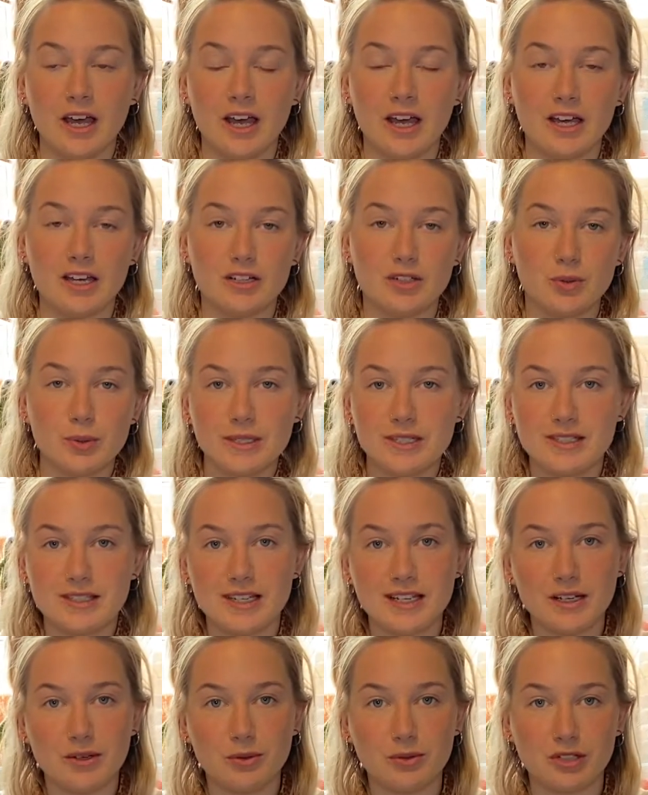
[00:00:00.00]
twisting
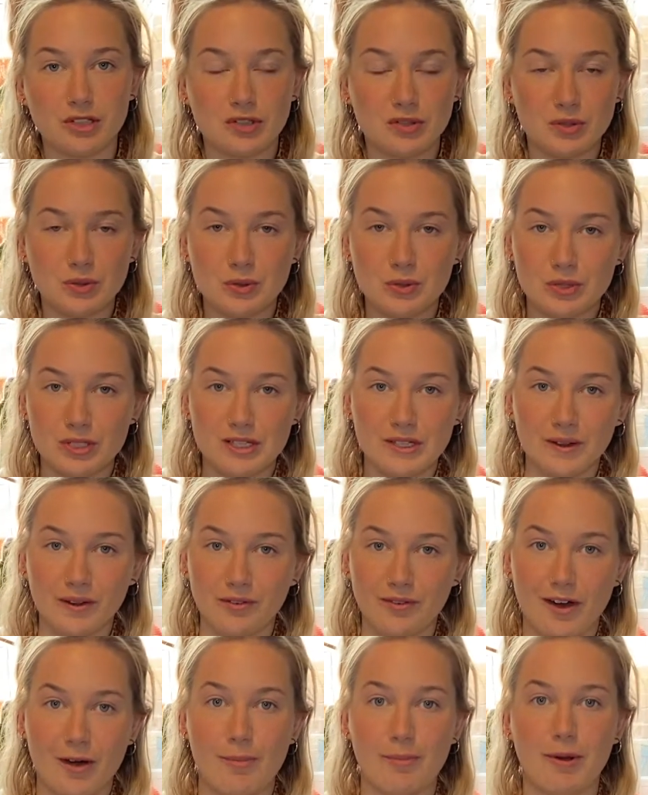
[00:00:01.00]
or distorting the
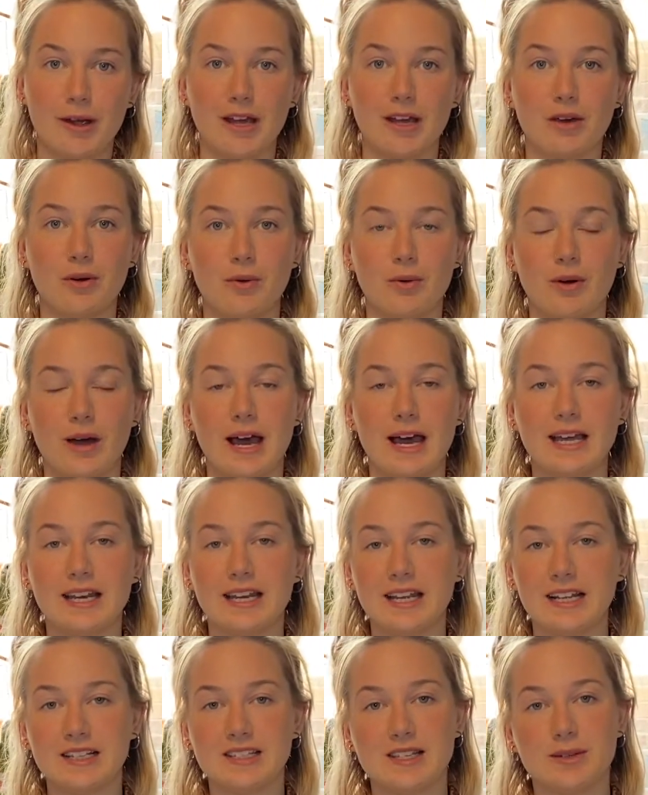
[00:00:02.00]
fabric or adding
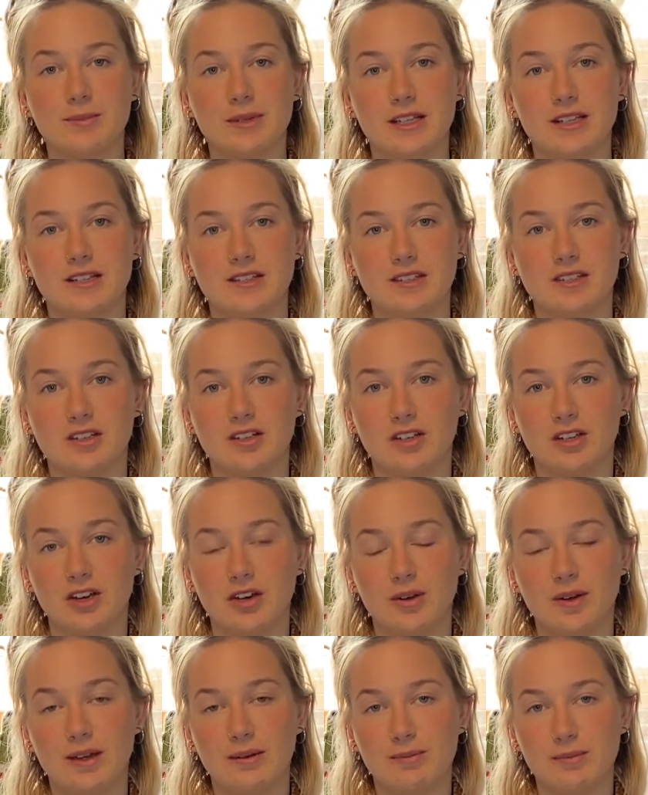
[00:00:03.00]
something that's going to go
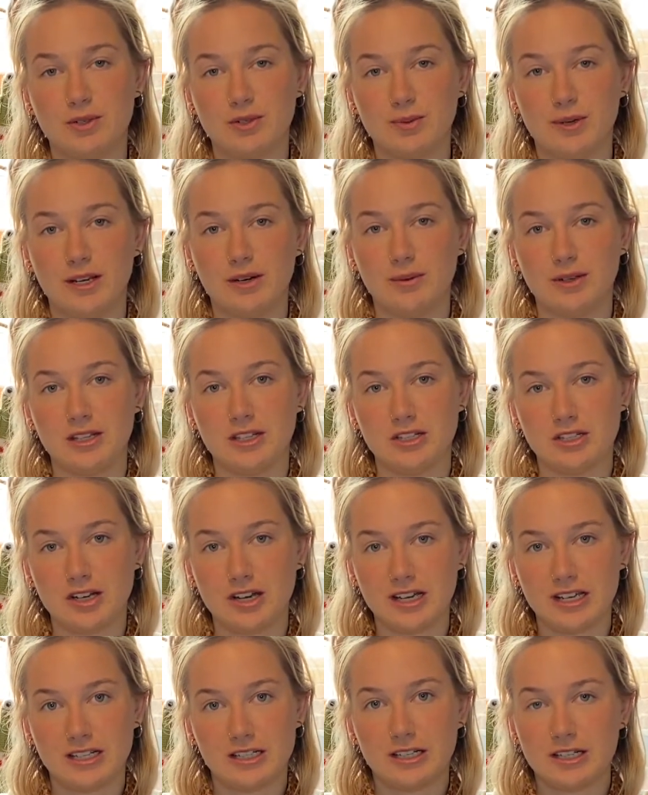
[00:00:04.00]
in between where the dye
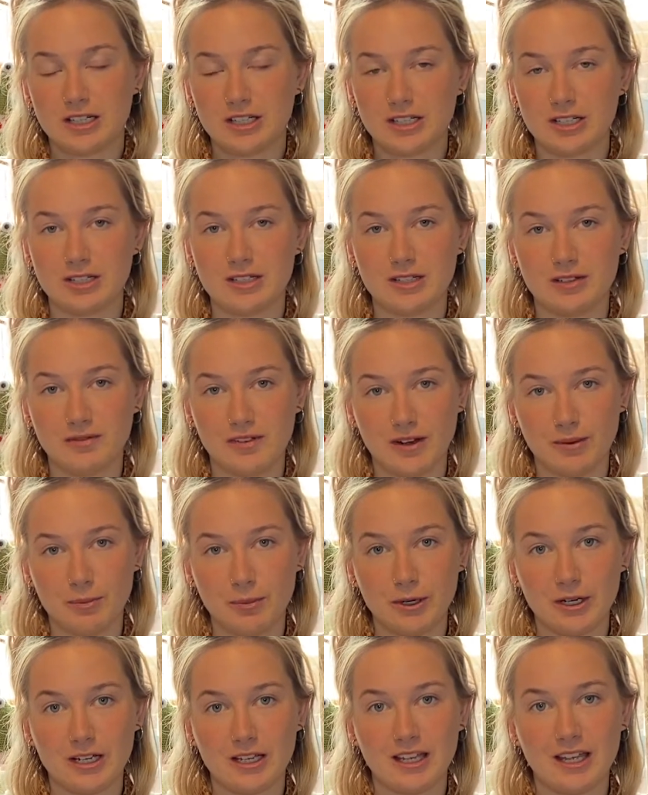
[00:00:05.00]
touches the
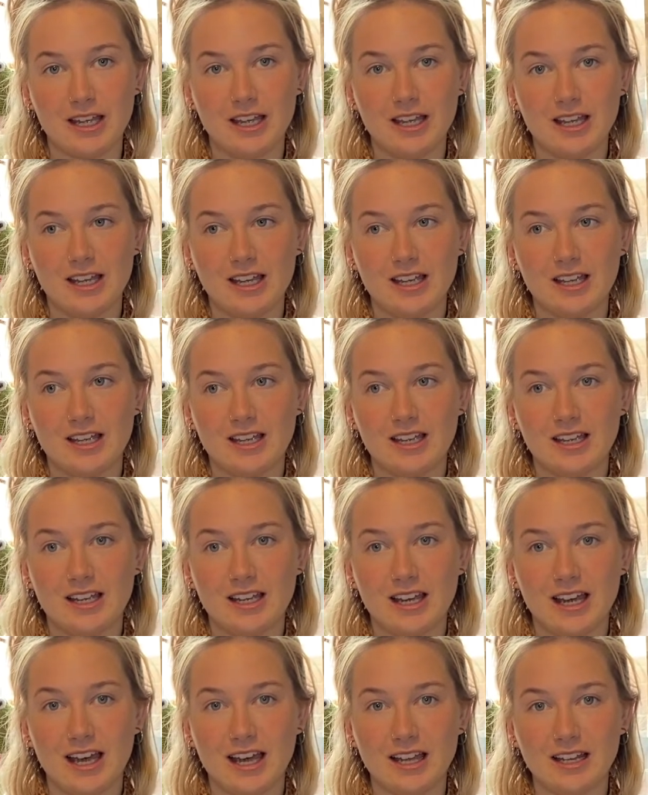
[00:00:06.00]
fabric
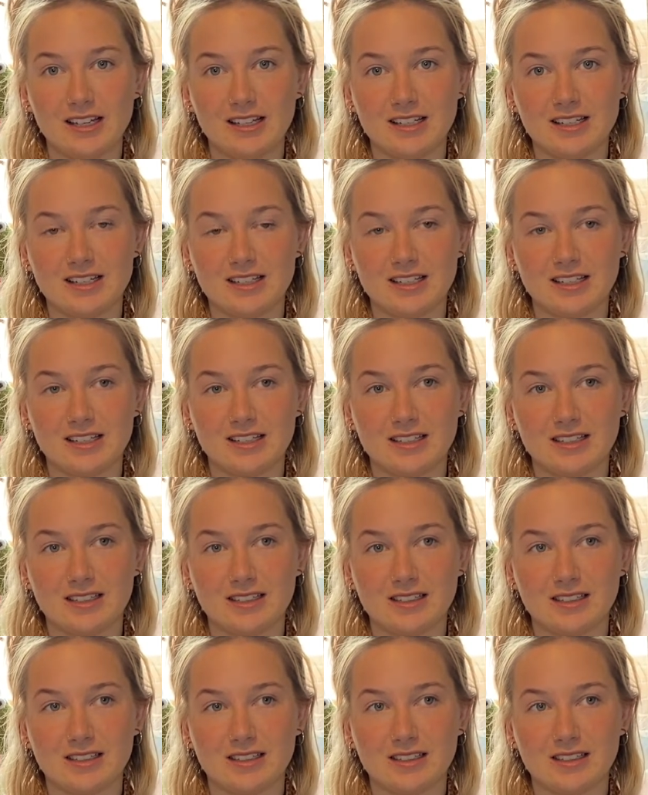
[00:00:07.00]
and
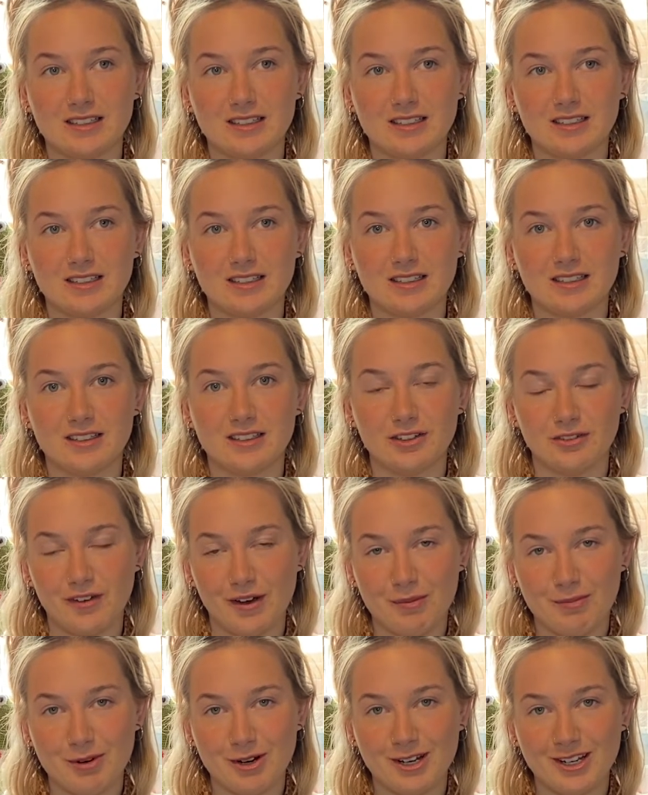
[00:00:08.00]
the
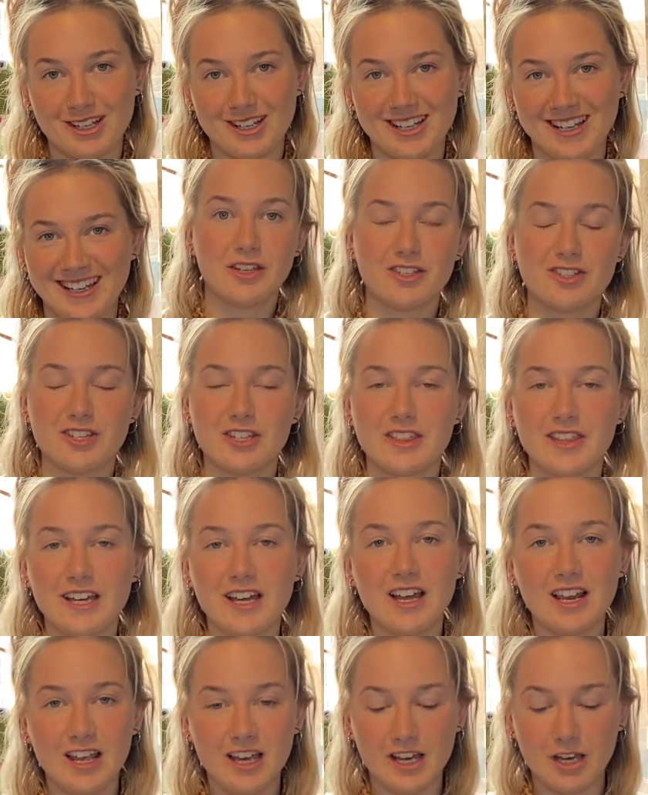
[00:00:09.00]
fabric. The thing I
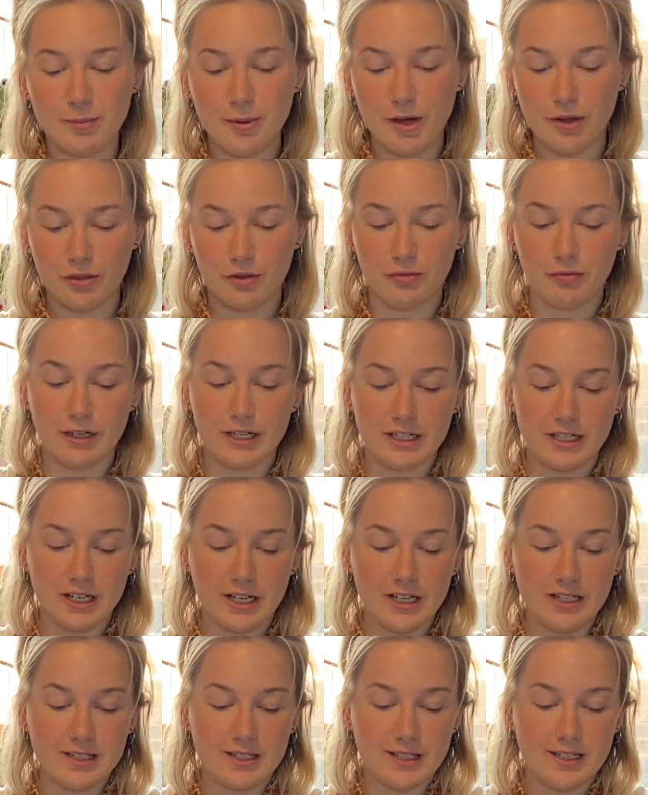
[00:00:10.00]
like about the RIT
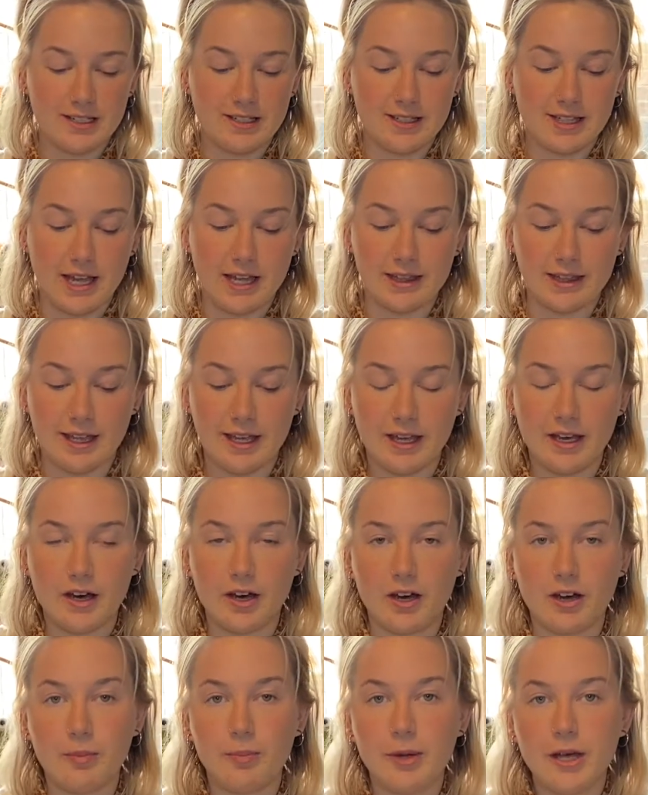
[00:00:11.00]
dyes is that they are
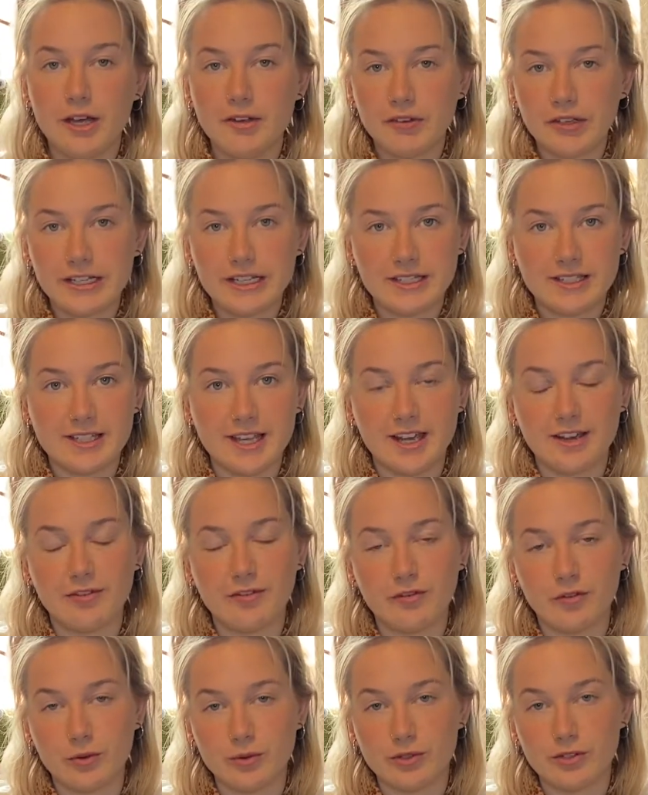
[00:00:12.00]
perfectly safe for
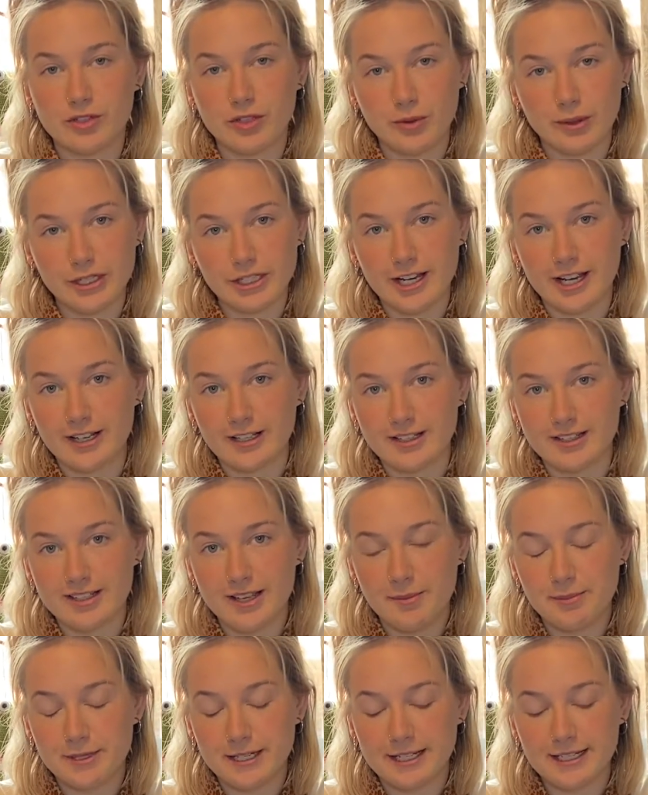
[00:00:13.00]
sewage and
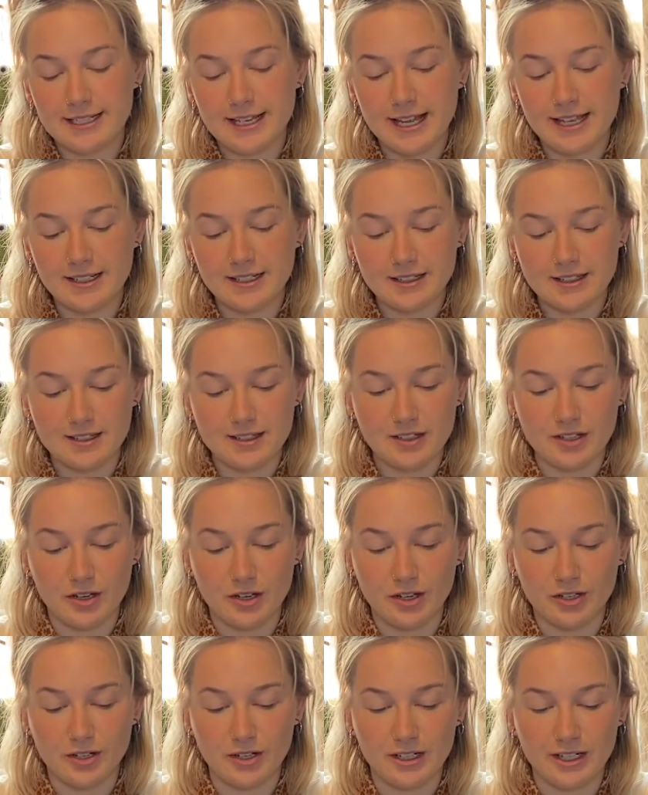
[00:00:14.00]
septic tanks, so you
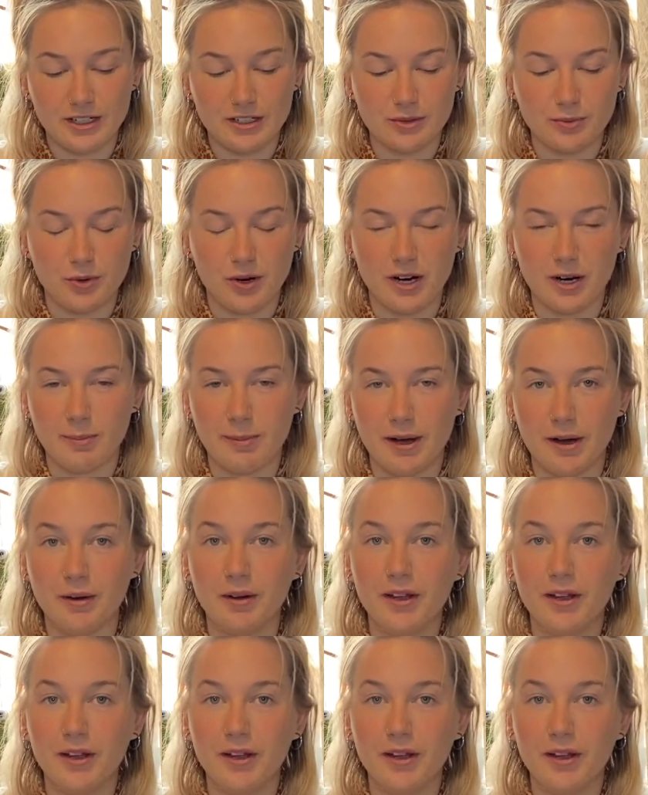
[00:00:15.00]
don't need to worry about